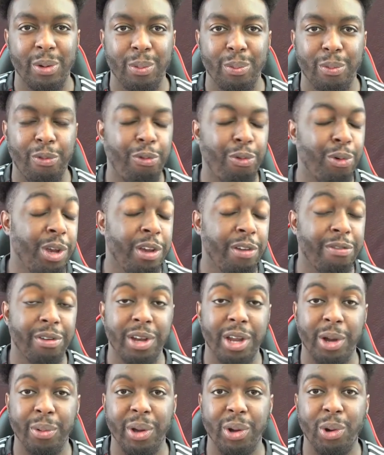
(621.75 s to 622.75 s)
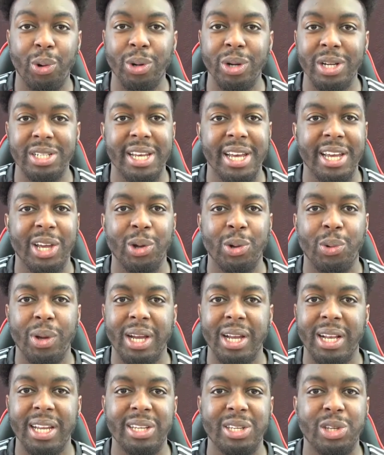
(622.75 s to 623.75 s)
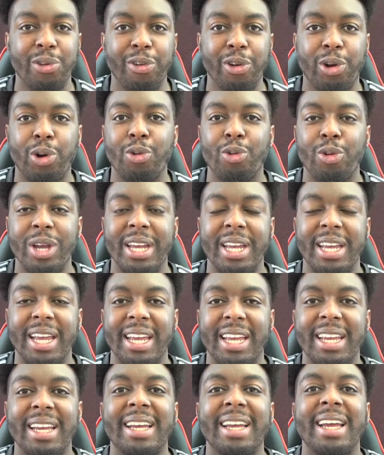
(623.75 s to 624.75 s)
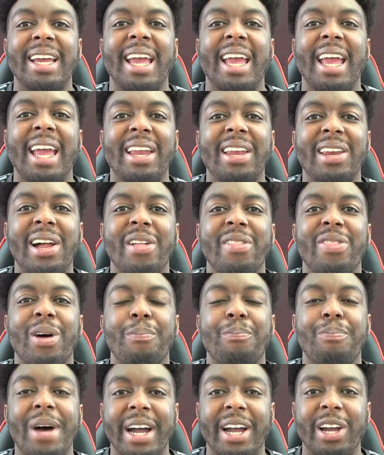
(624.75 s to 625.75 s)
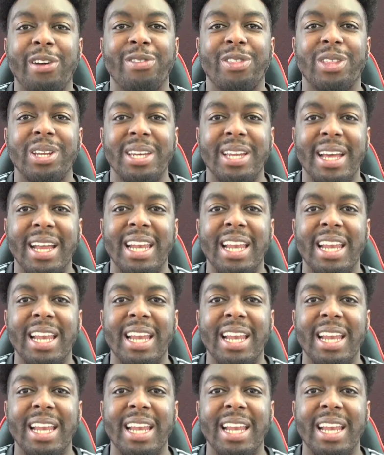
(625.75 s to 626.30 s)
Before you even know it, corner taken quickly. Divock Origi in the back of the net.